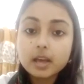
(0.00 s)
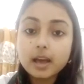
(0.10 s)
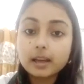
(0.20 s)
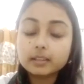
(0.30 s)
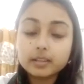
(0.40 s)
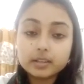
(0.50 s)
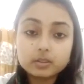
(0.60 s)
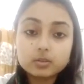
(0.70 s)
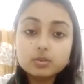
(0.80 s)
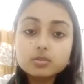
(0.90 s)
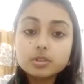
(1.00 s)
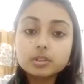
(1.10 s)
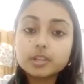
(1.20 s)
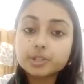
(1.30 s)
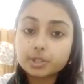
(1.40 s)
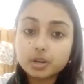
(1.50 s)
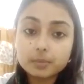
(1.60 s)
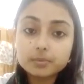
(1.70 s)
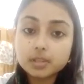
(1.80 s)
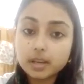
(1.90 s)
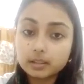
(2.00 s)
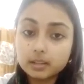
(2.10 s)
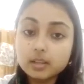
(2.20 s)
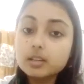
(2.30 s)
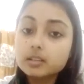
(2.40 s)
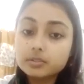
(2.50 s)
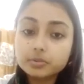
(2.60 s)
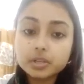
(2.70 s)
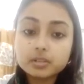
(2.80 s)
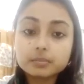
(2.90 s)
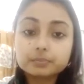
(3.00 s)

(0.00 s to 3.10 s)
and they include the shrubs and the trees.